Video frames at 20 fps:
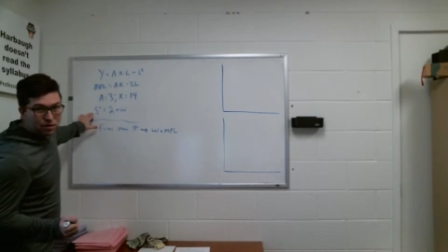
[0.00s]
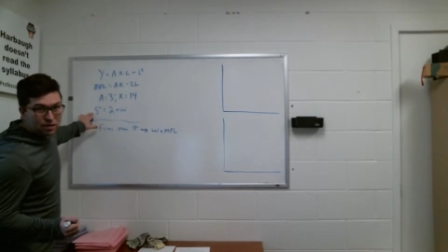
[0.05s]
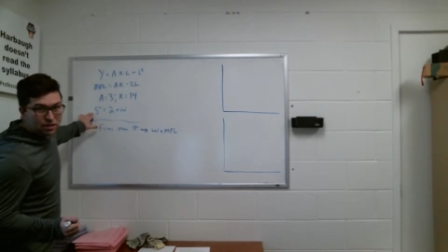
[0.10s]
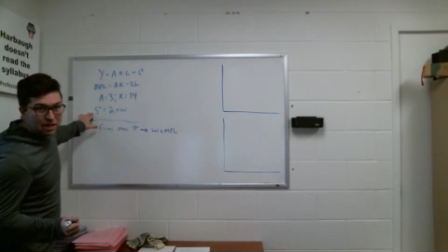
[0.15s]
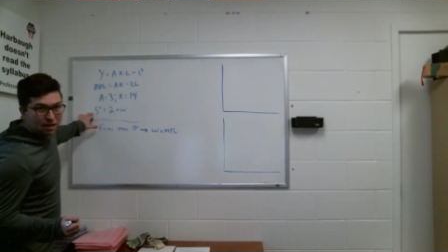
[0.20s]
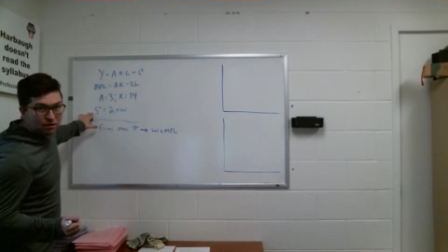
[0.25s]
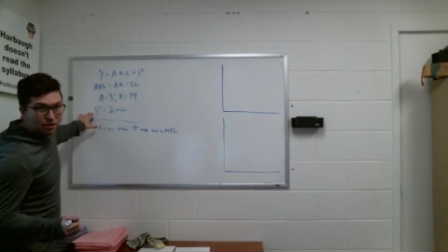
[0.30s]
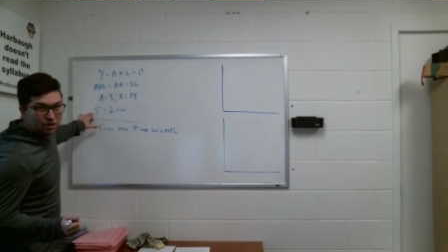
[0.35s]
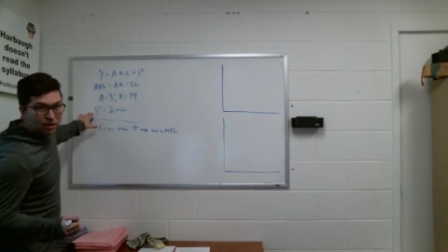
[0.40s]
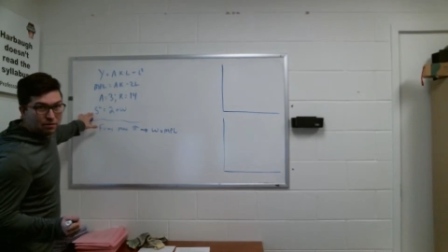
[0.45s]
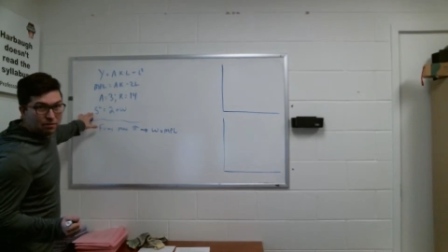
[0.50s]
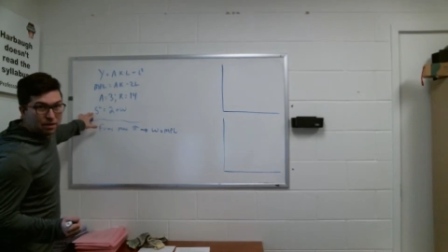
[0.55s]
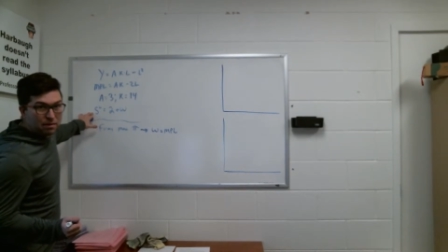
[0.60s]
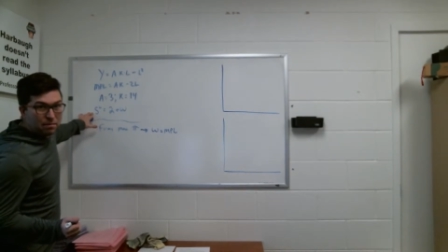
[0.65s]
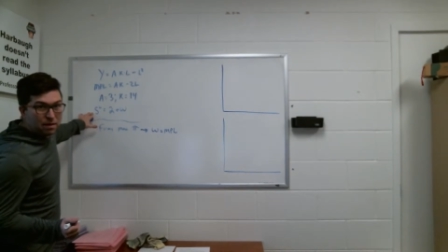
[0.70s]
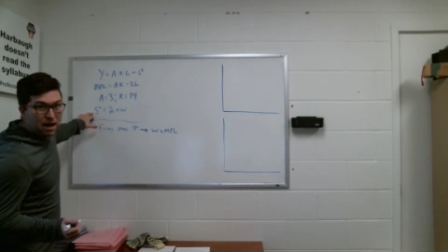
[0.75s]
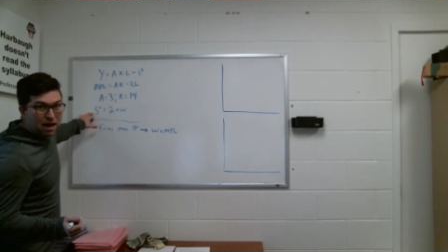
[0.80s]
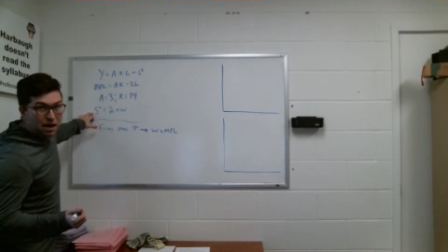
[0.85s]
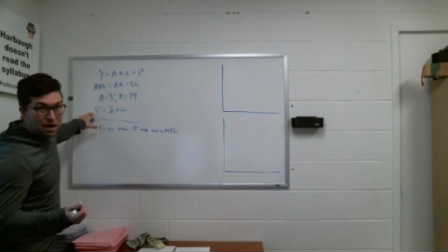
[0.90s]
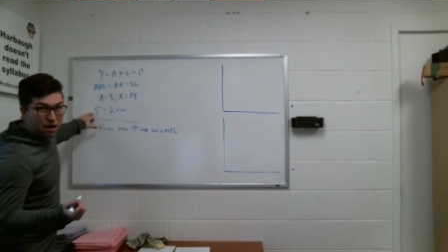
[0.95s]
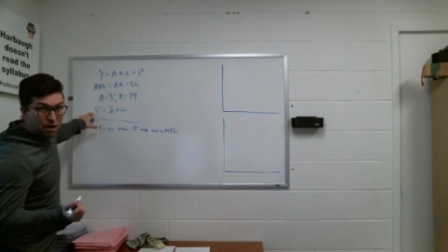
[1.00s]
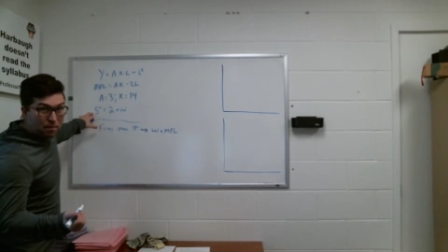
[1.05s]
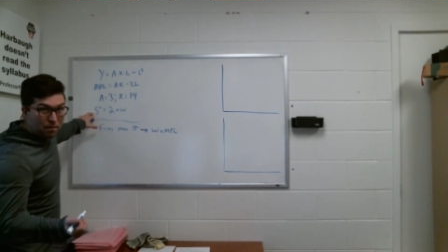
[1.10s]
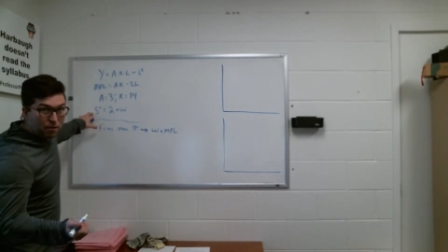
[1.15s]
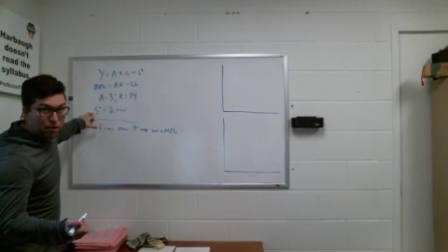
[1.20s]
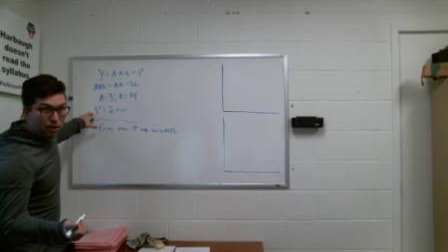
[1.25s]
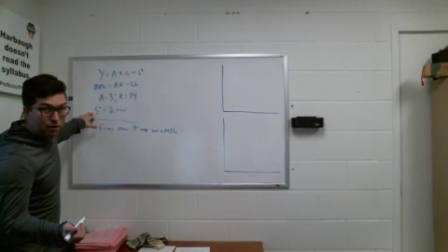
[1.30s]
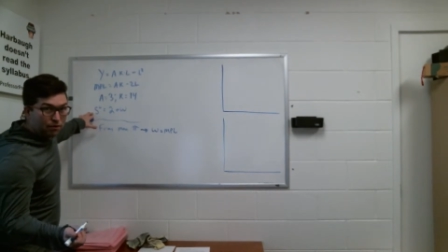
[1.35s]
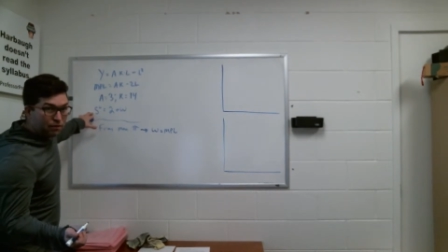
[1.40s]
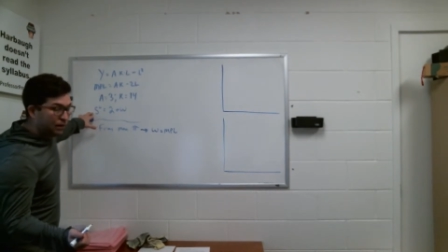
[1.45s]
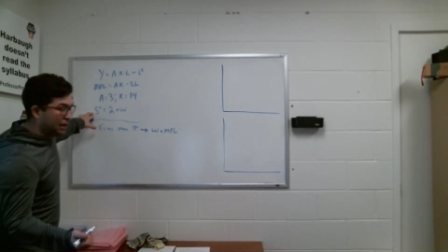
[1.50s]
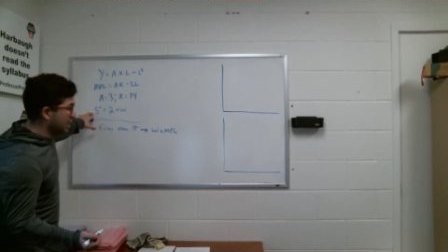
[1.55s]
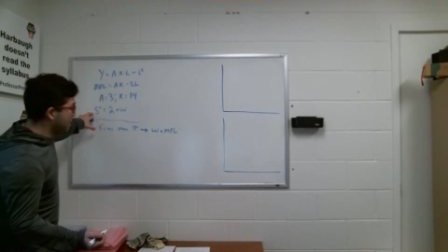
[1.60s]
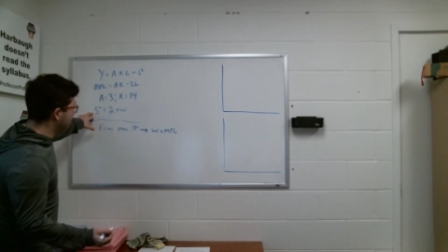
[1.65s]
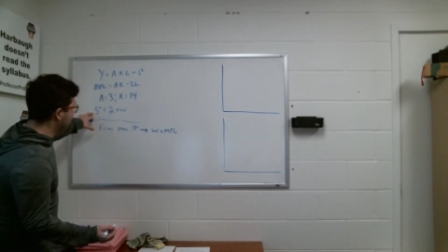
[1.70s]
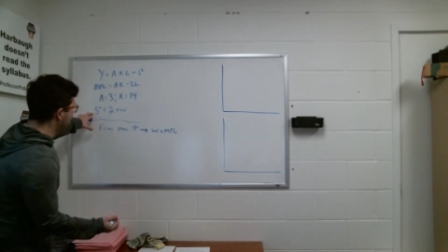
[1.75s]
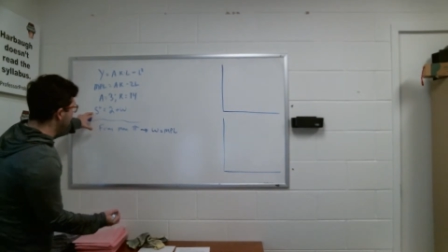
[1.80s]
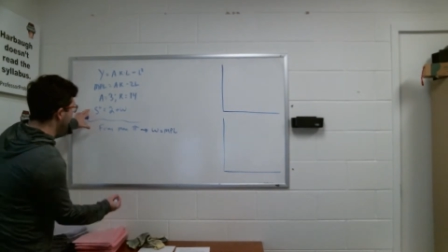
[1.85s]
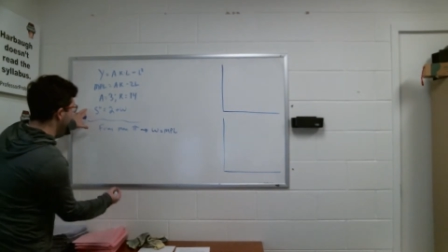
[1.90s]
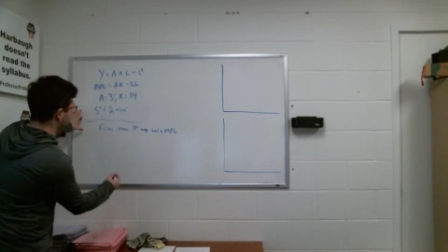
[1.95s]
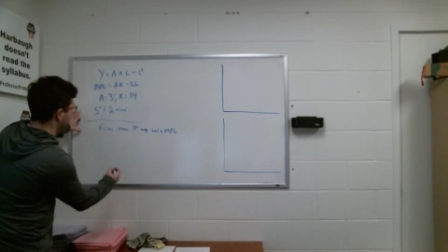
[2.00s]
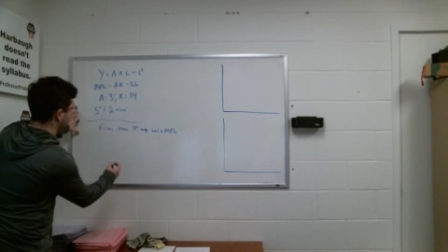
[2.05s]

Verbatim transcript: is now just going to be my number of labor.